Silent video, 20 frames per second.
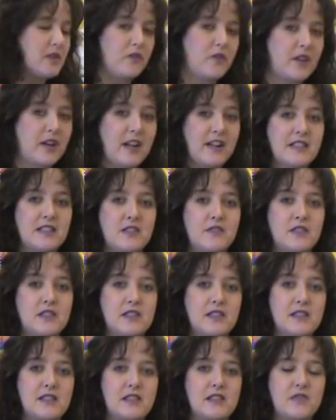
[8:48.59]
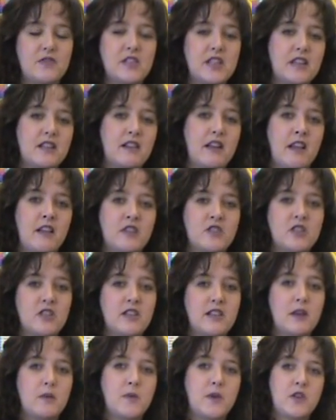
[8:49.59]
different kinds of assistive technology
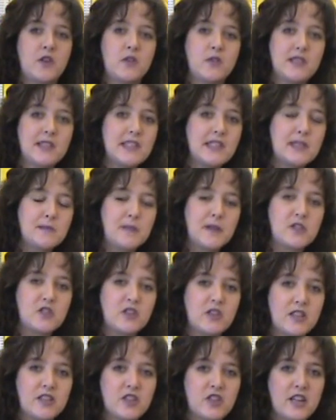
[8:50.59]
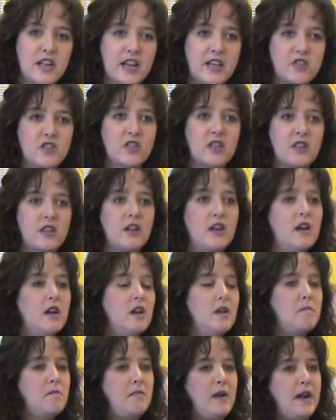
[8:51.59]
that we use in special
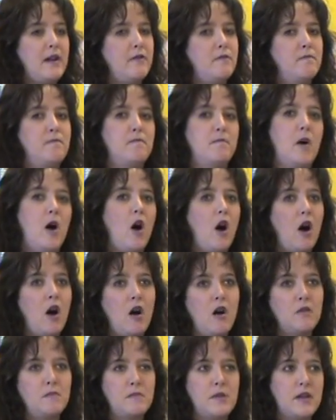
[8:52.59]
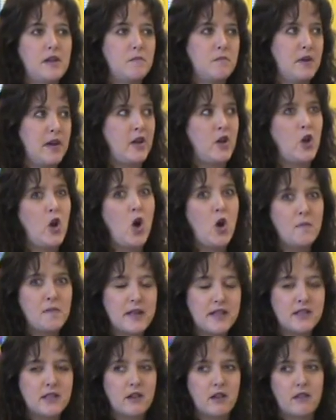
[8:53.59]
education. By no
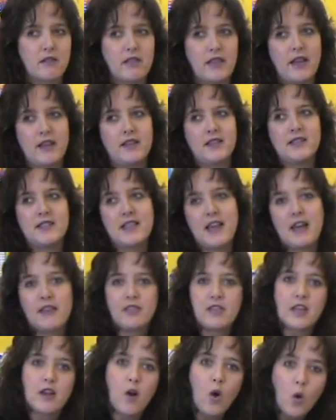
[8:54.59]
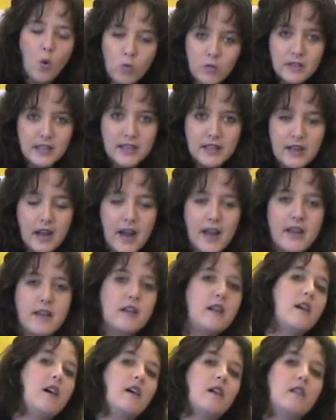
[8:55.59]
means is that the only kind
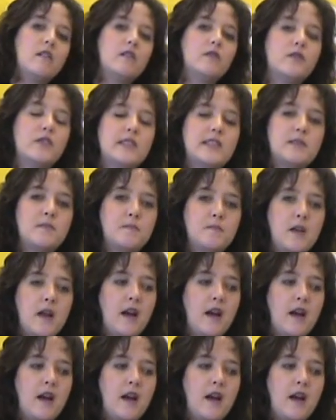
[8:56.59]
of